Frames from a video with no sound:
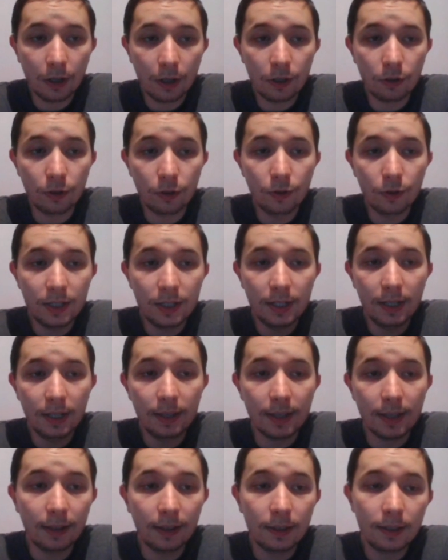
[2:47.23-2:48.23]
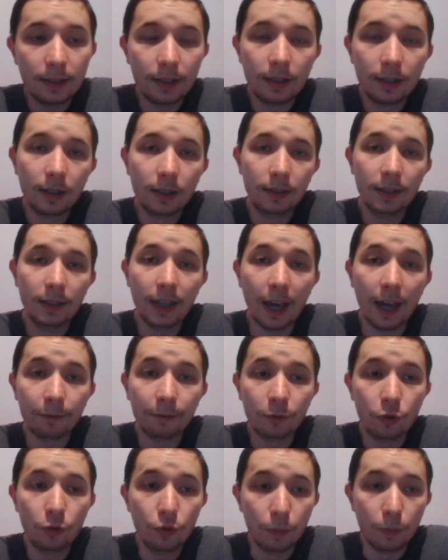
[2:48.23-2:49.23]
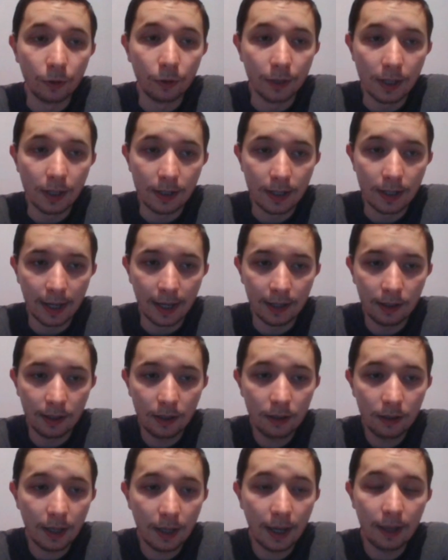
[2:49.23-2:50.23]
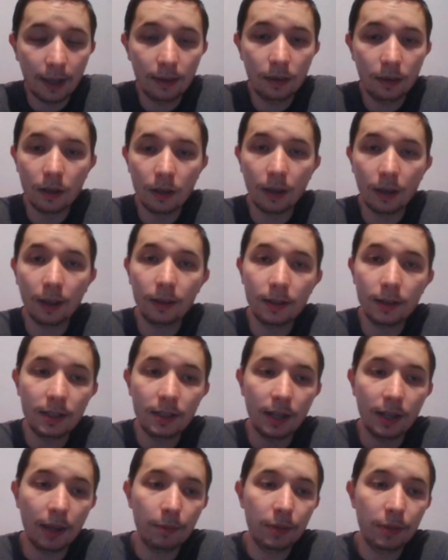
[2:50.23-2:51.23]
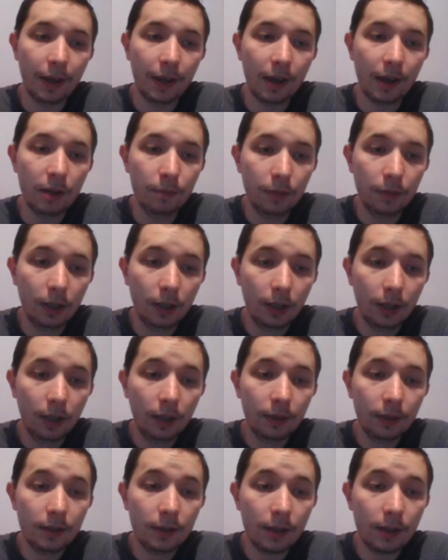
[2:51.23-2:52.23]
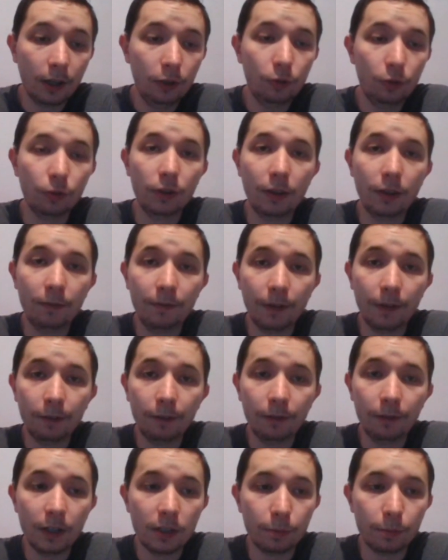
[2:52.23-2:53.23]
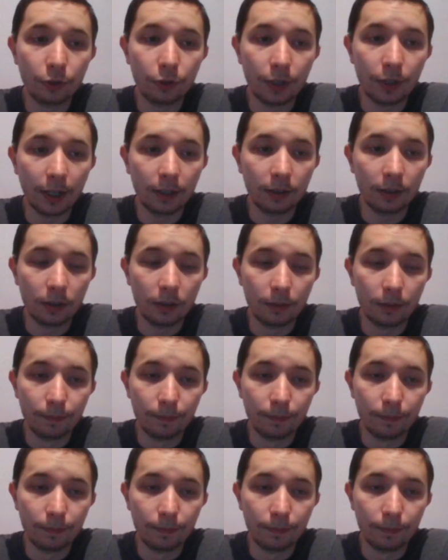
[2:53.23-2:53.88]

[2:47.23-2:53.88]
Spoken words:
So you see that the f2 pawn is hanging, and at the same time, the knight on e5 is protected.